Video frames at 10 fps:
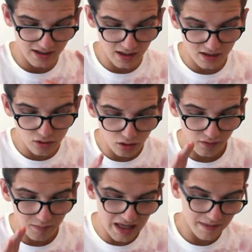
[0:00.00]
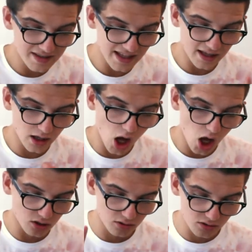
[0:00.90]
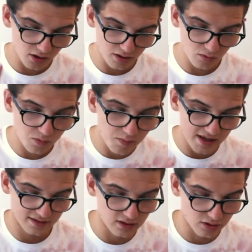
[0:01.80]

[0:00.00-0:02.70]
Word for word: It's sort of a meme, it's like a cartoon sort of thing which best